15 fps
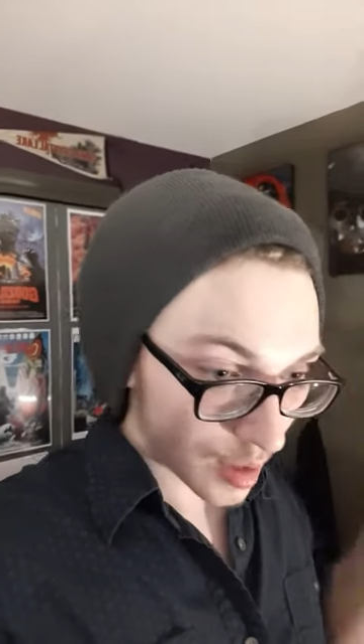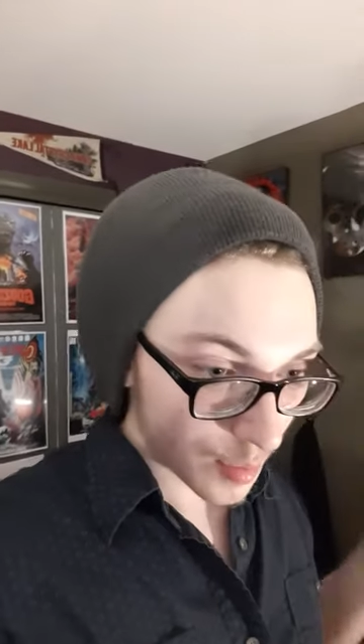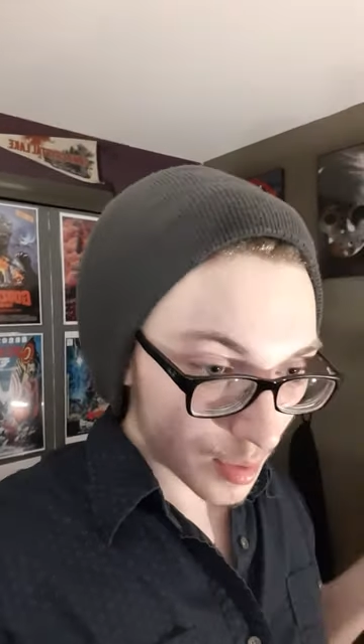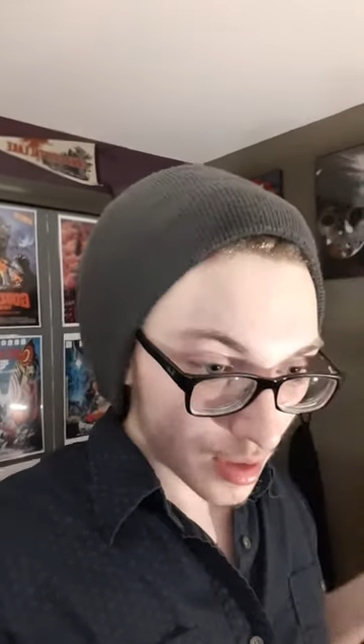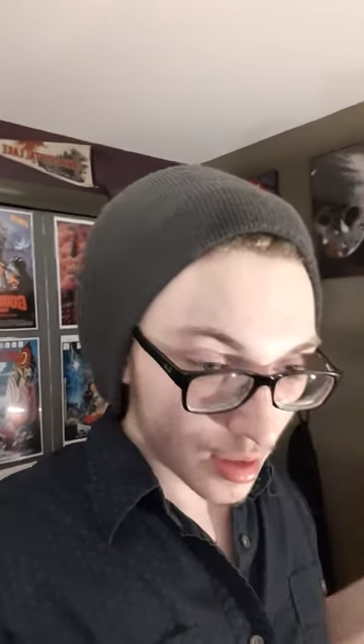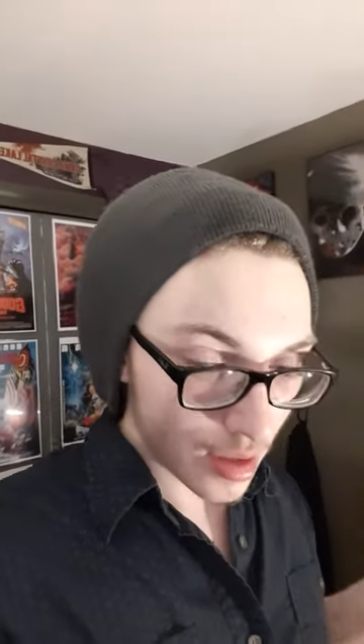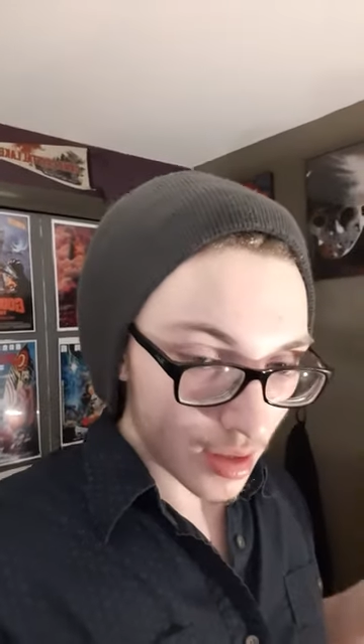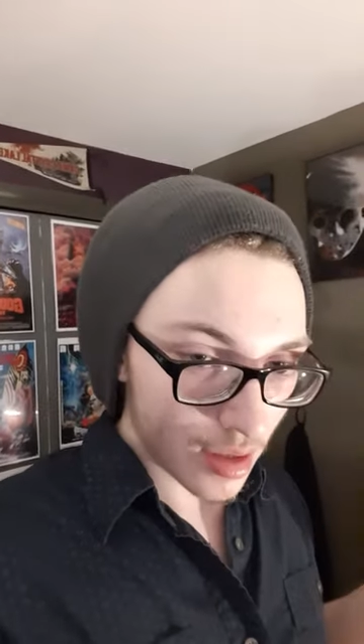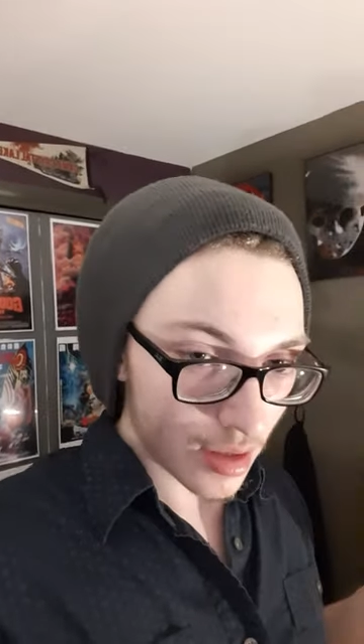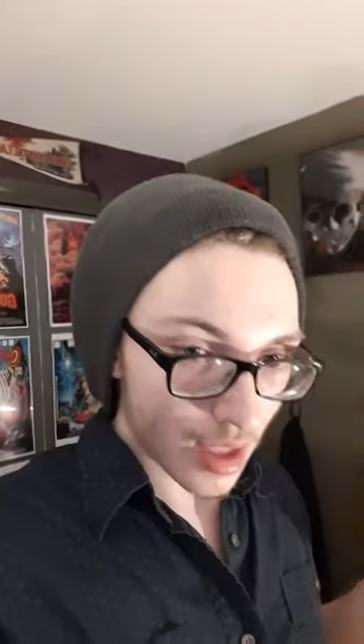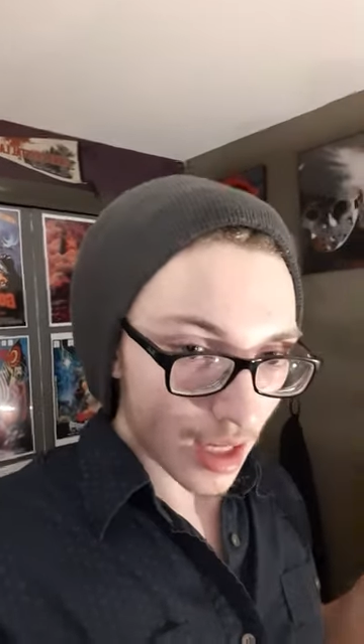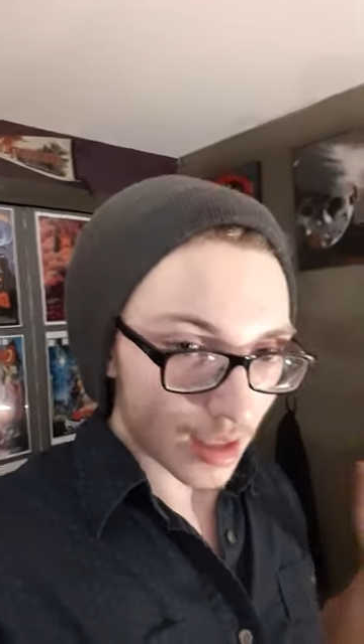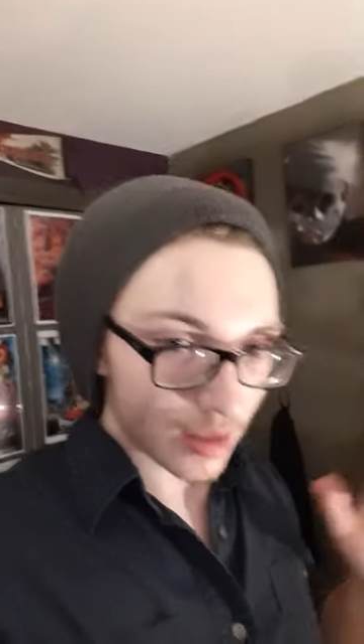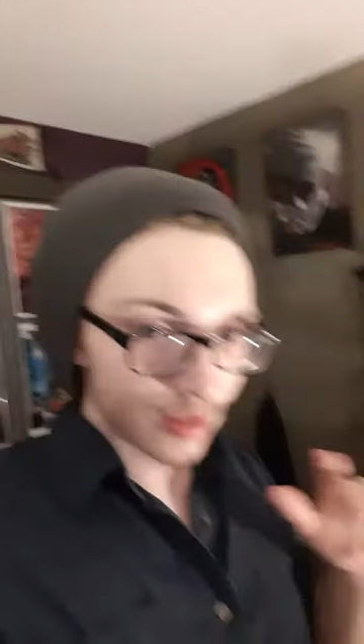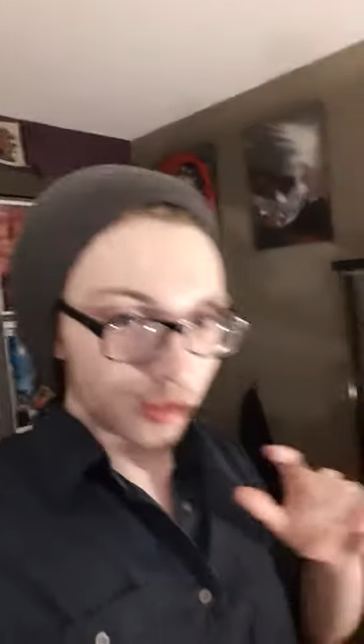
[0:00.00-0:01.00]
be
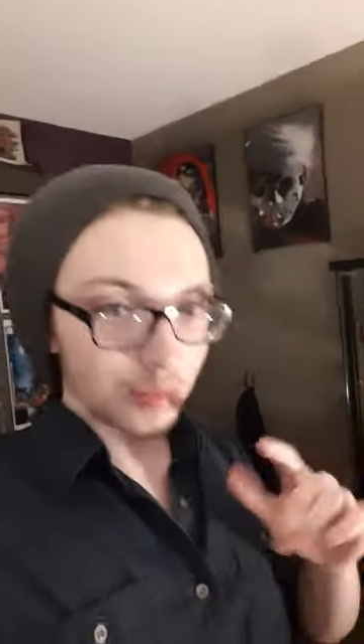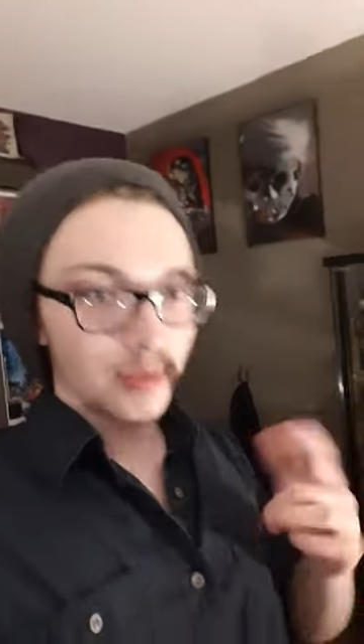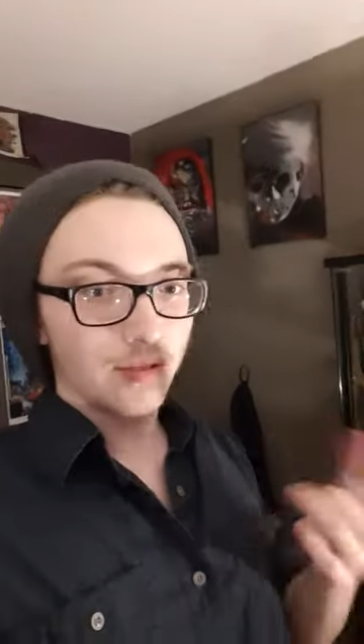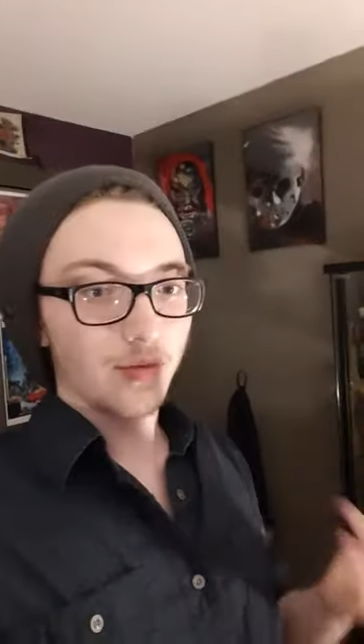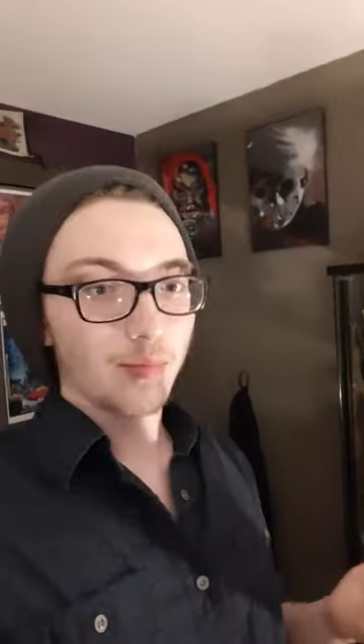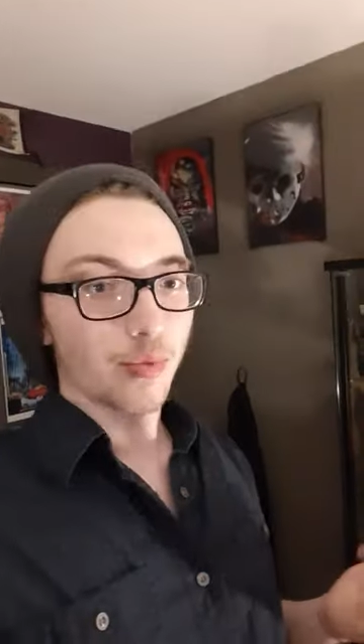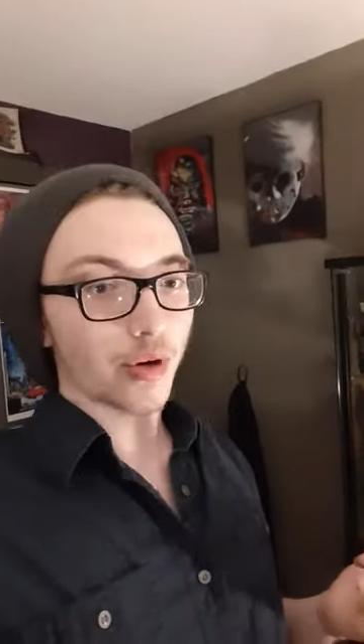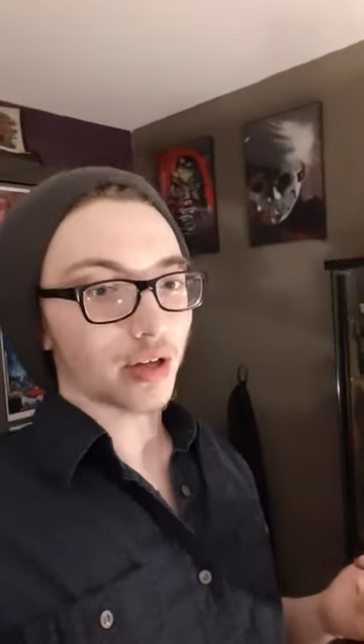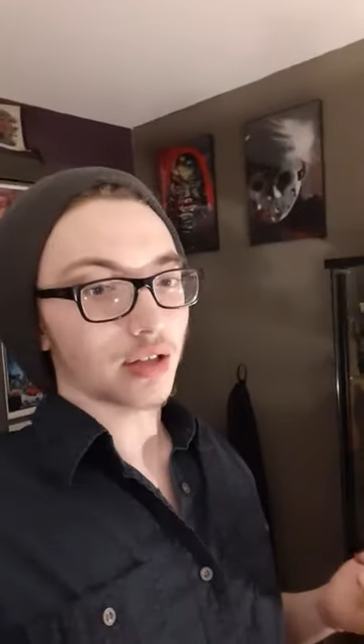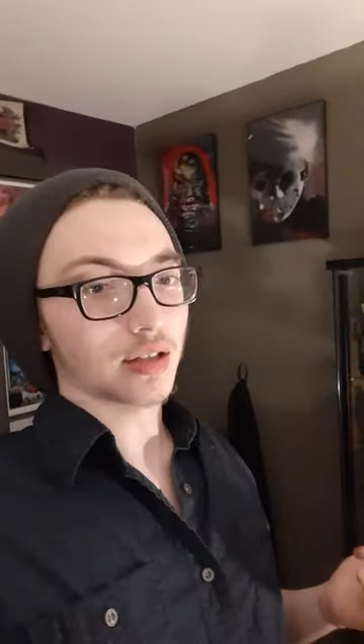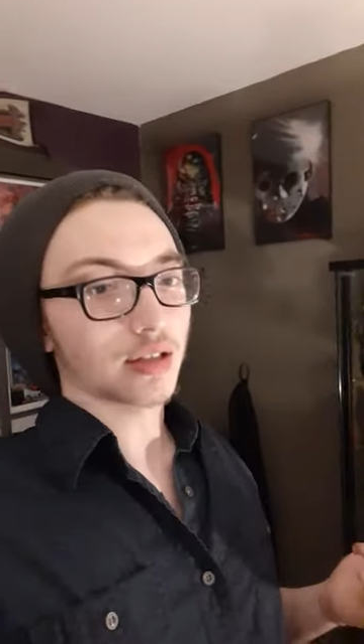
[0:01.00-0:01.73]
taking a little bit of a break,